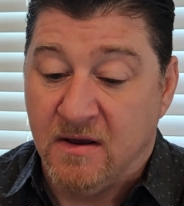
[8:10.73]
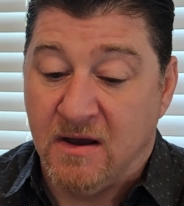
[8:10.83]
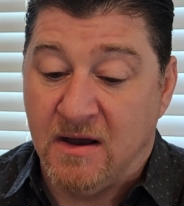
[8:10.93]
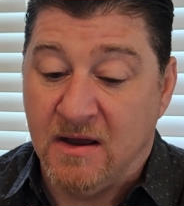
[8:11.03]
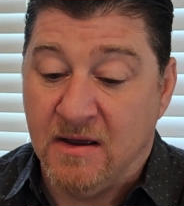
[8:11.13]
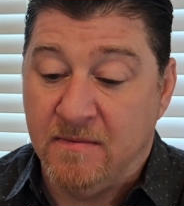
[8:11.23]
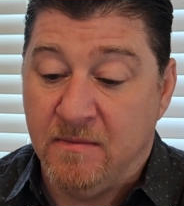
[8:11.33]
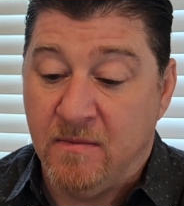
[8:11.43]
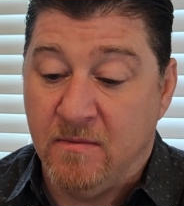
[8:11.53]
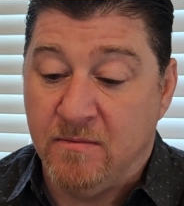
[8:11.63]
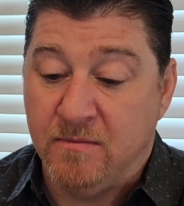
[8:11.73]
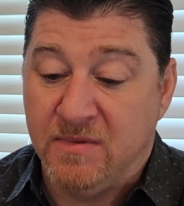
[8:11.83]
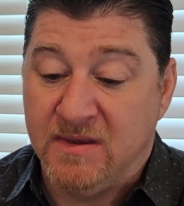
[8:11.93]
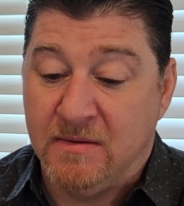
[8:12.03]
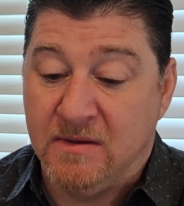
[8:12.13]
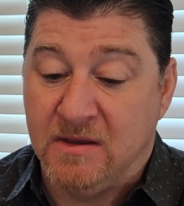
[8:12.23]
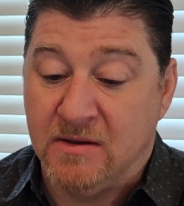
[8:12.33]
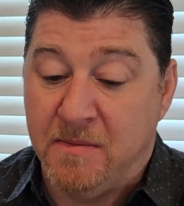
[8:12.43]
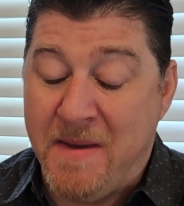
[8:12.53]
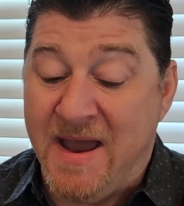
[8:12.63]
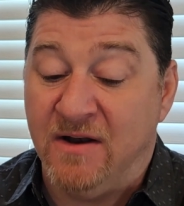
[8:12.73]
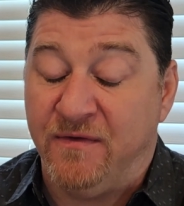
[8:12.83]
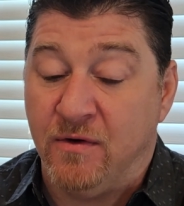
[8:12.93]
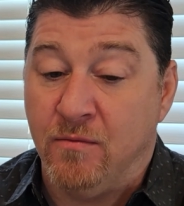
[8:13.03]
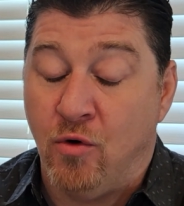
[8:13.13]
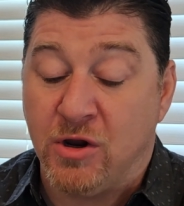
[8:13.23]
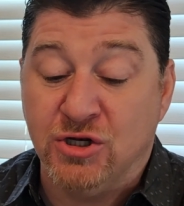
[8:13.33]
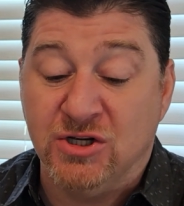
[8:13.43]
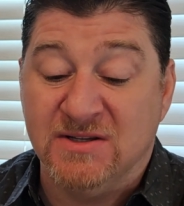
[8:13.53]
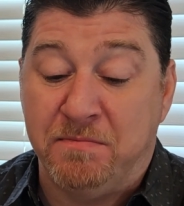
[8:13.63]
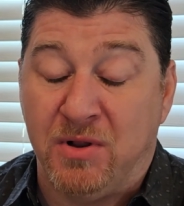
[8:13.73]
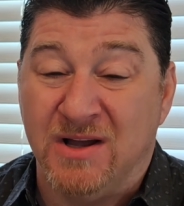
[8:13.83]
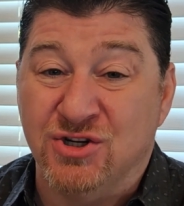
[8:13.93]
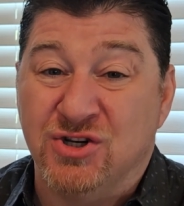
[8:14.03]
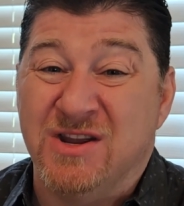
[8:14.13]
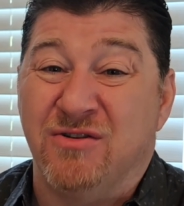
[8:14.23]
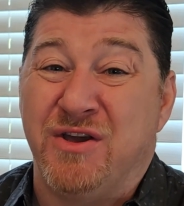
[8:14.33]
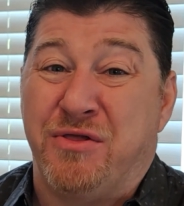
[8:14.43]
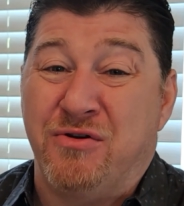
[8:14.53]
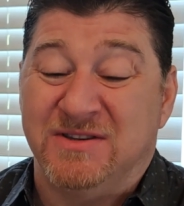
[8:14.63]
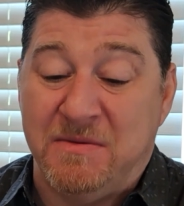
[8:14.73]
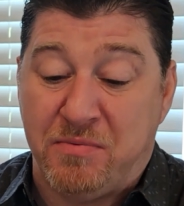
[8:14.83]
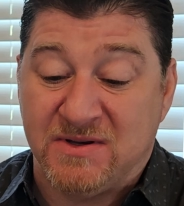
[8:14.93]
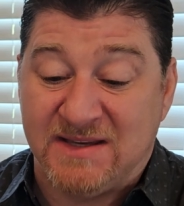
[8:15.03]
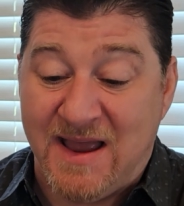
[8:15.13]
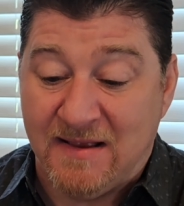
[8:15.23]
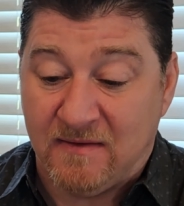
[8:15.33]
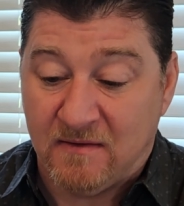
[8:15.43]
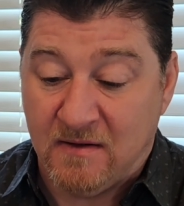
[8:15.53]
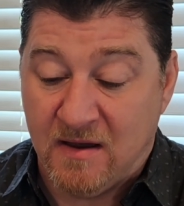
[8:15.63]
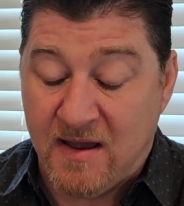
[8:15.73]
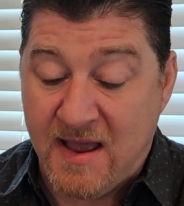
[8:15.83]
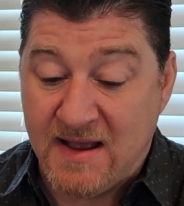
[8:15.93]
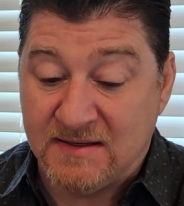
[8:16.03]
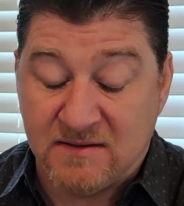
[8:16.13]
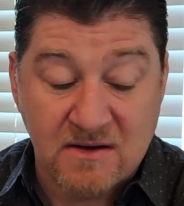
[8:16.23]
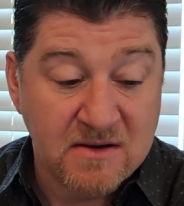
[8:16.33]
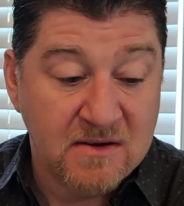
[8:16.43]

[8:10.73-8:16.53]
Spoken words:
The demand for mortgages plunged nearly 13% as